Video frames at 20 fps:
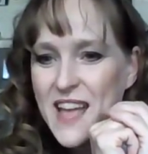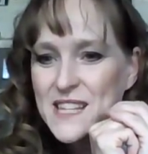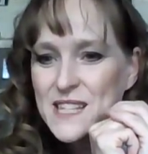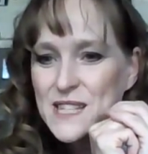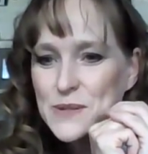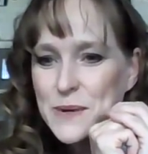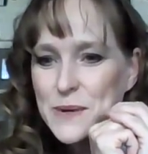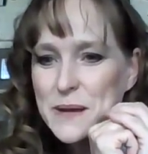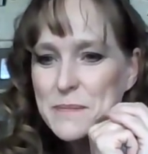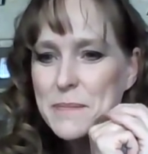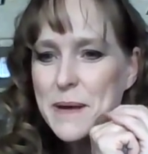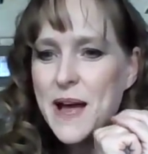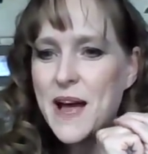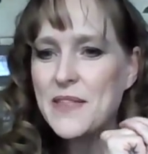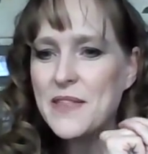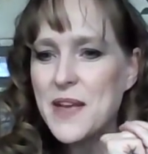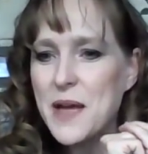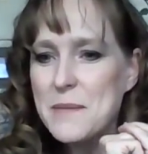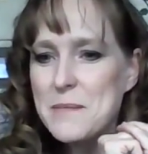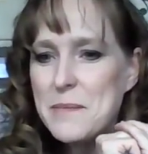Sweet Bath
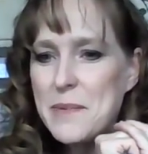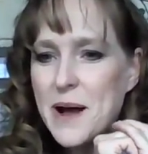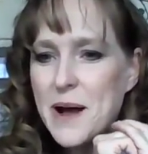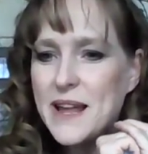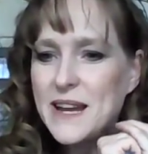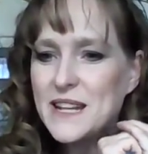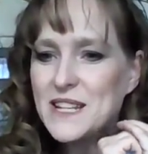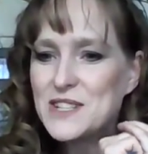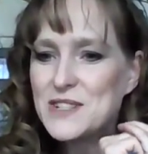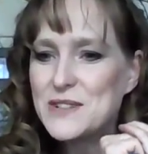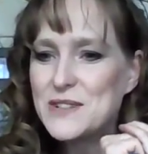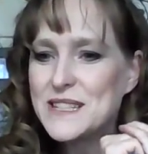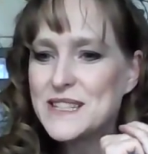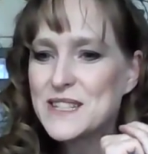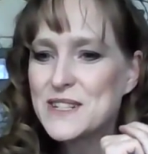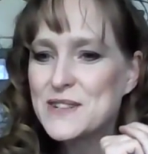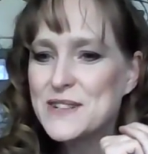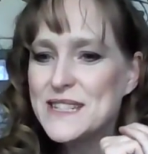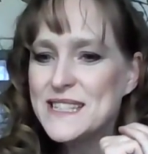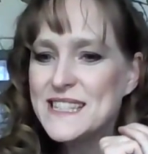and Body Treats,
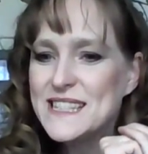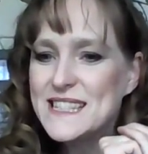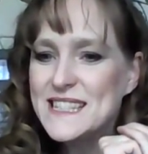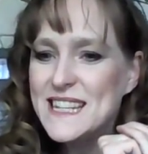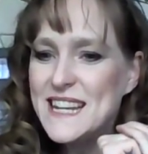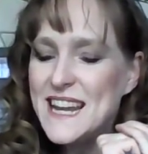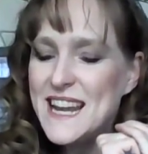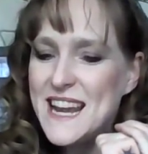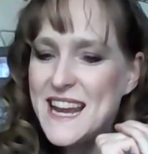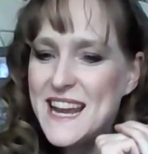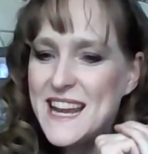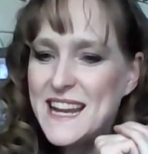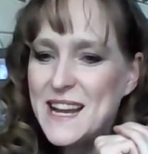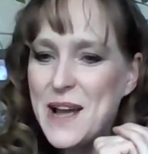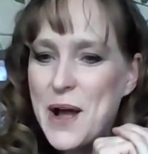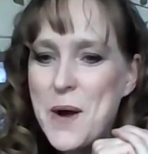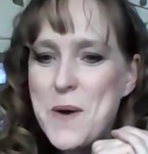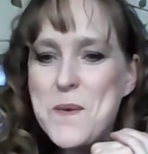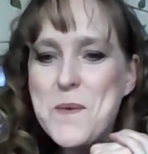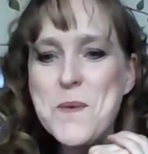Christine,
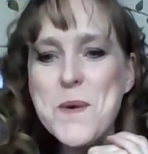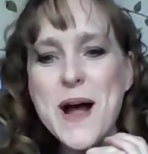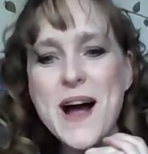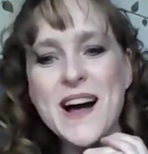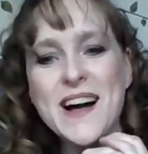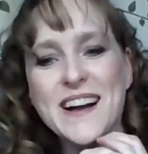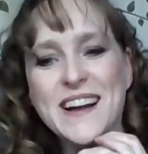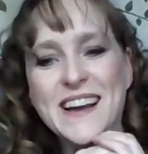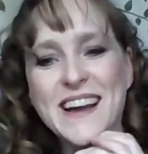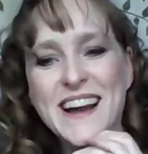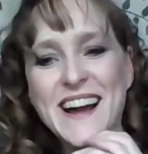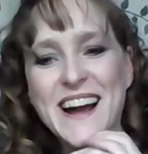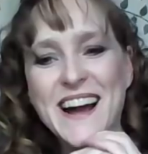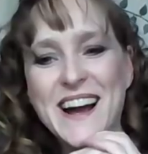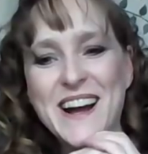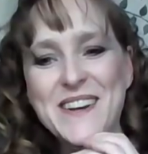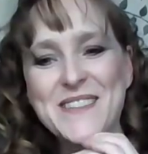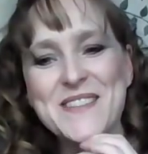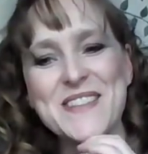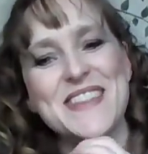
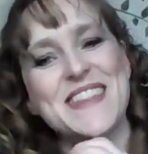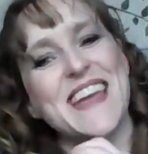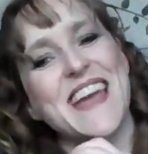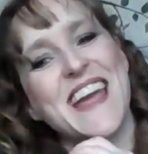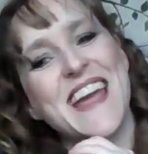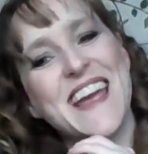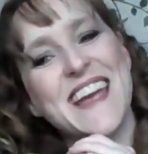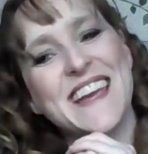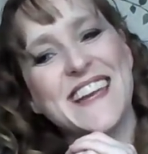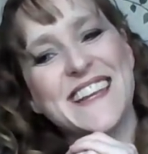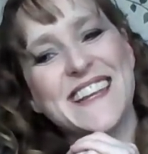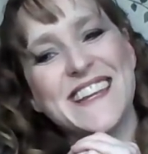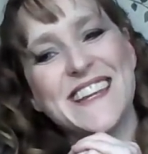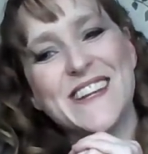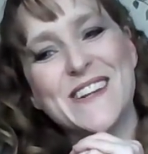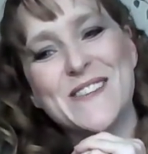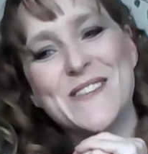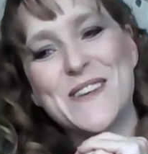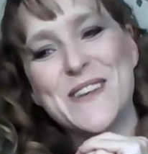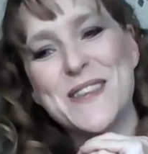welcome. Thank
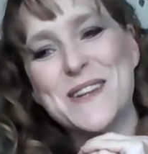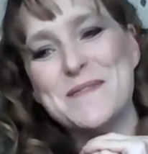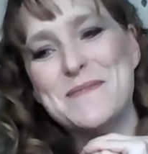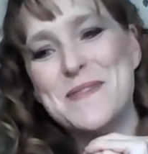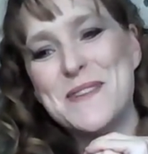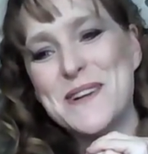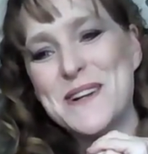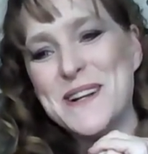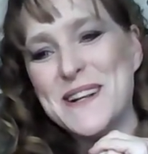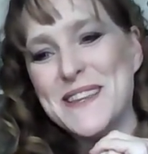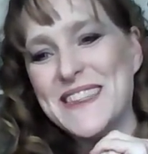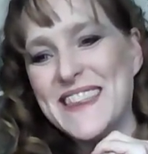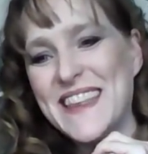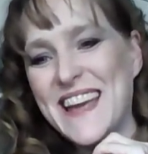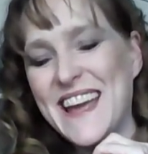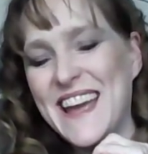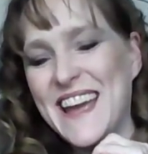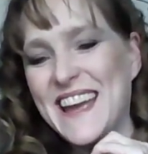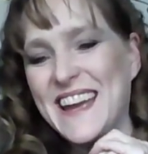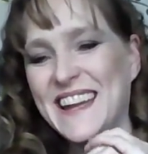you for the
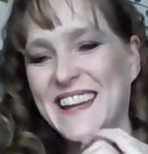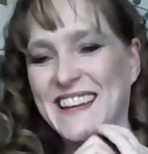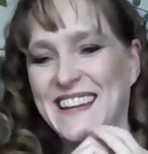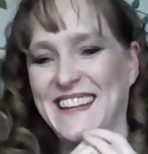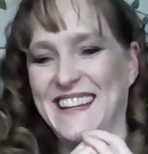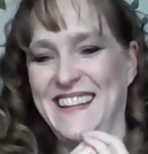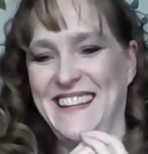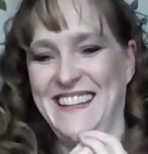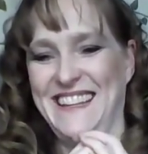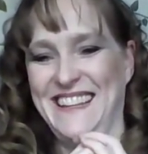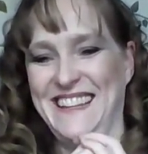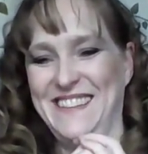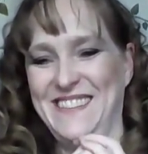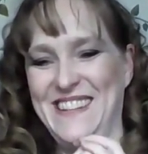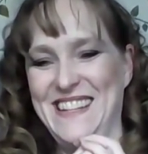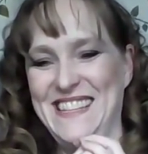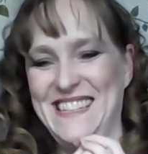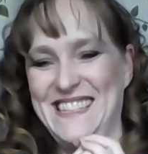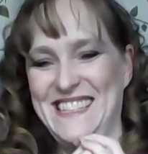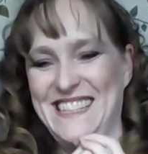birthday
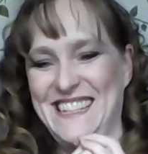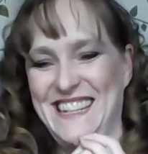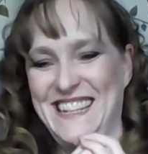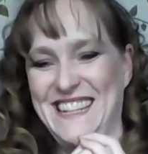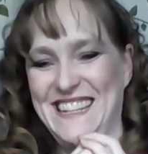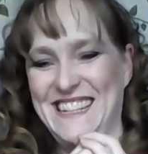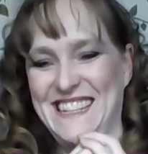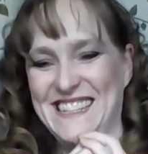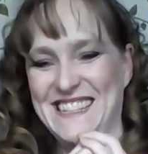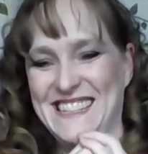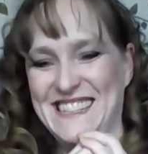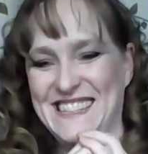wishes.